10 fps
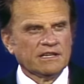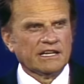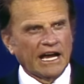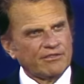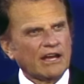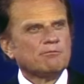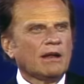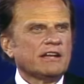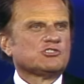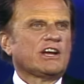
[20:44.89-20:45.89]
And I've had
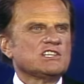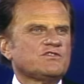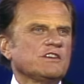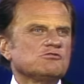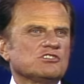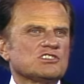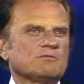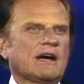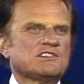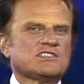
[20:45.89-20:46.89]
blood transfusions
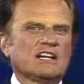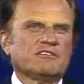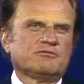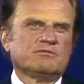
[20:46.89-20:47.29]
myself.